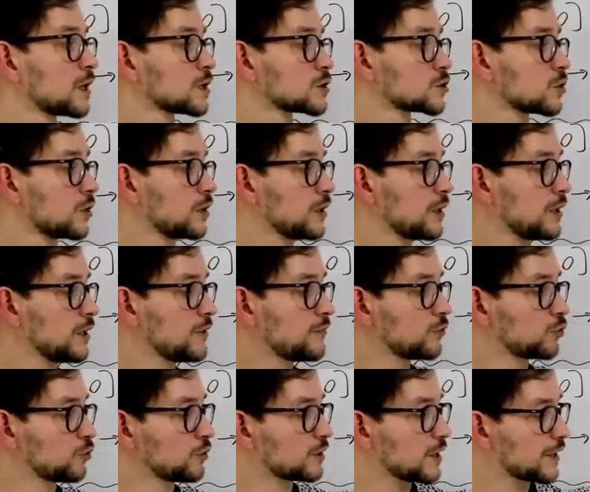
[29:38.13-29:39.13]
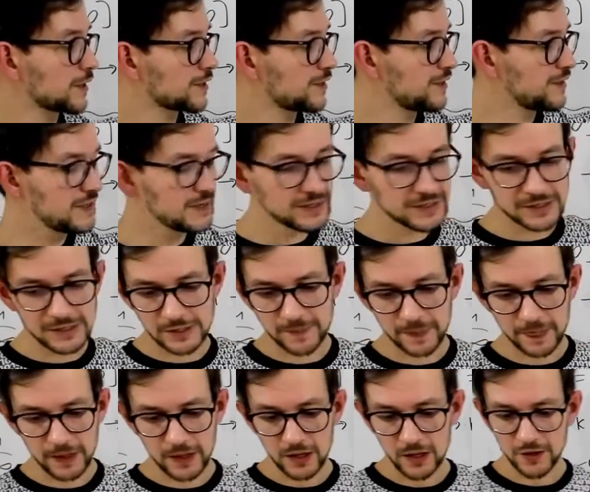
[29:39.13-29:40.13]
So if you do it like this,
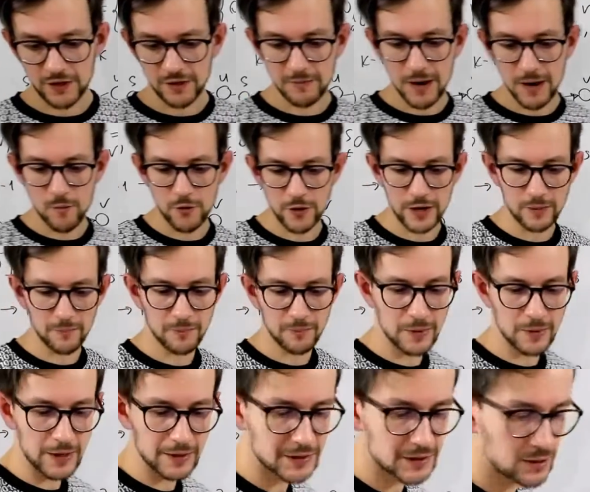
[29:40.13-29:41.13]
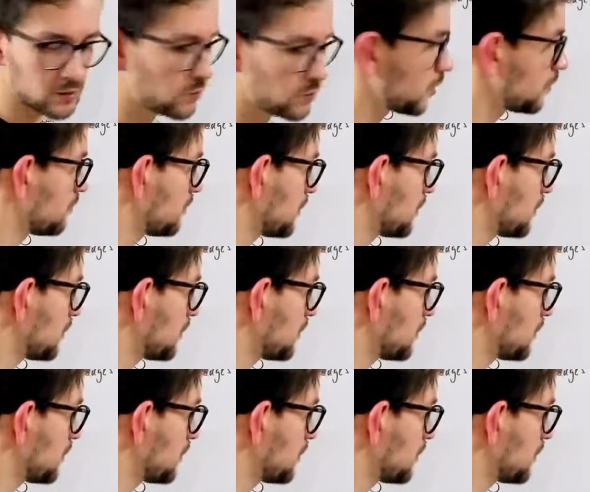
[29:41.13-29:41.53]
the memory complexity will